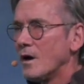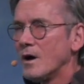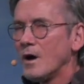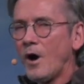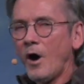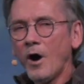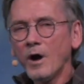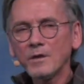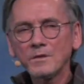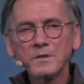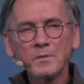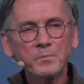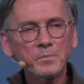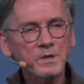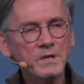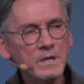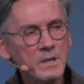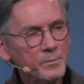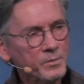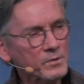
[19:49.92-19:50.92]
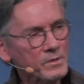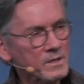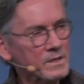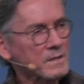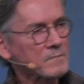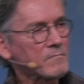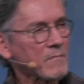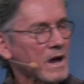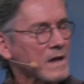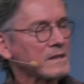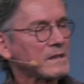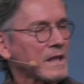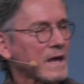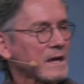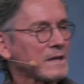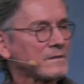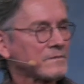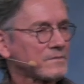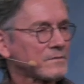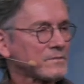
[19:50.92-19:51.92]
are the people in my
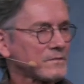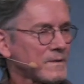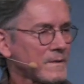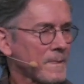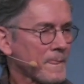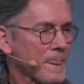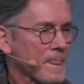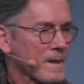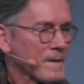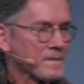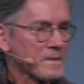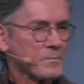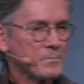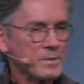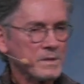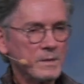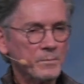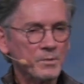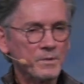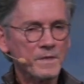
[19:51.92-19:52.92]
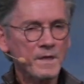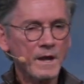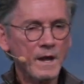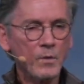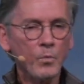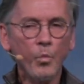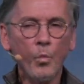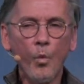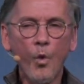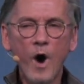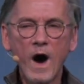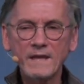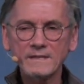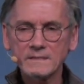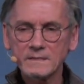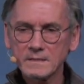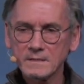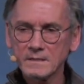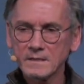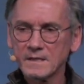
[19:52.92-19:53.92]
life the people that I
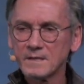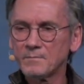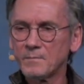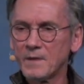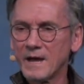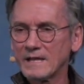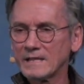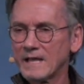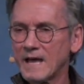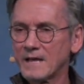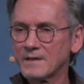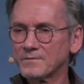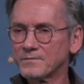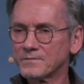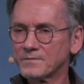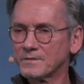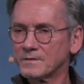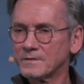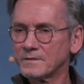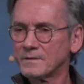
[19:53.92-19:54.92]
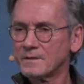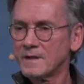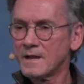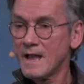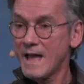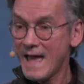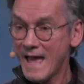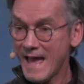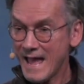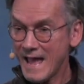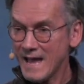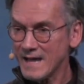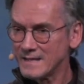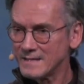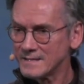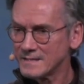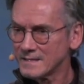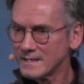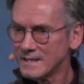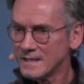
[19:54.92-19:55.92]
want in my life?
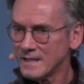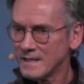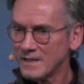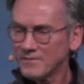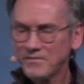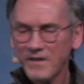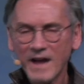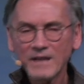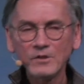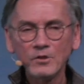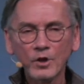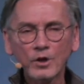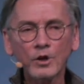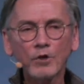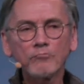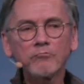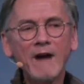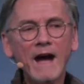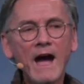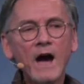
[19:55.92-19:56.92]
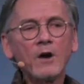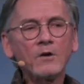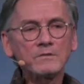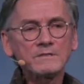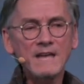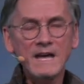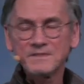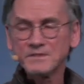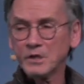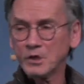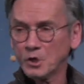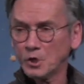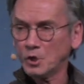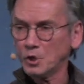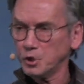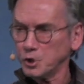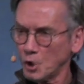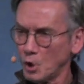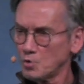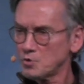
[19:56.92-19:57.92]
And if I look around at the
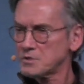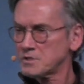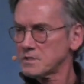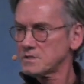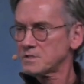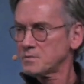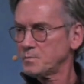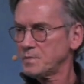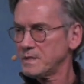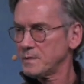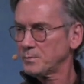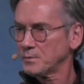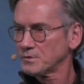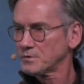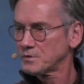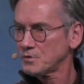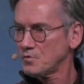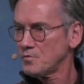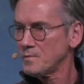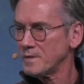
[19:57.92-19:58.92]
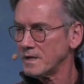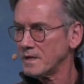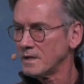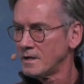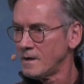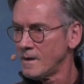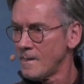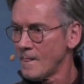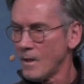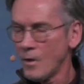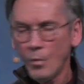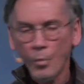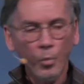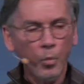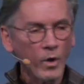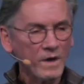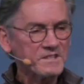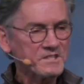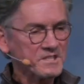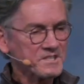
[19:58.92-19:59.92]
closest people to me,
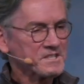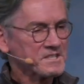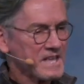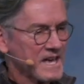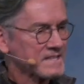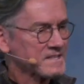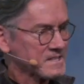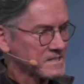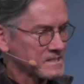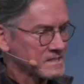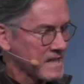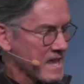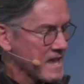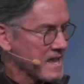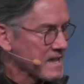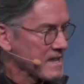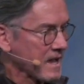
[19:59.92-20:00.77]
what does that say